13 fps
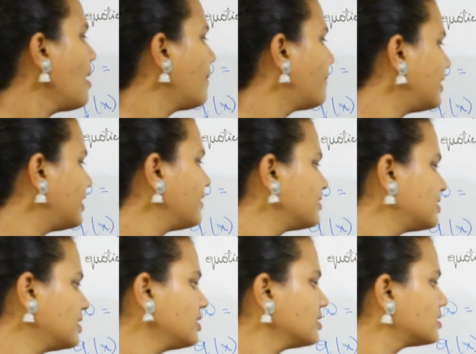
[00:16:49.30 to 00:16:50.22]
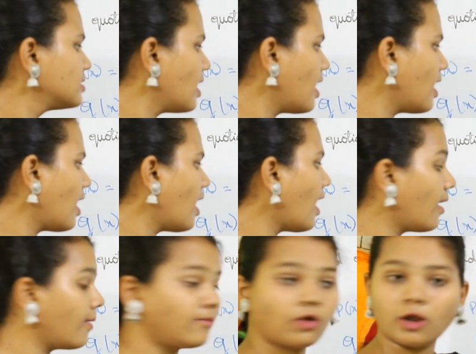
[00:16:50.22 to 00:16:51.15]
But divisions
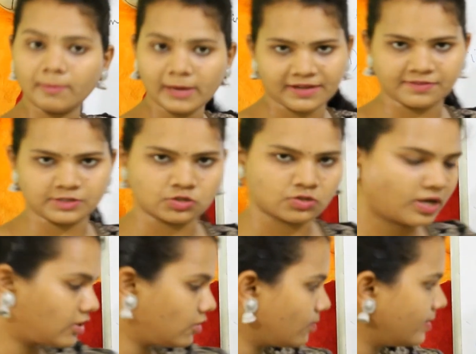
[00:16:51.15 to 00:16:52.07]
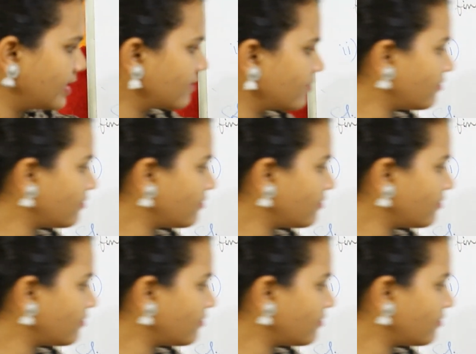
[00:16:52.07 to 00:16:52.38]
normal divisions. Okay, you bring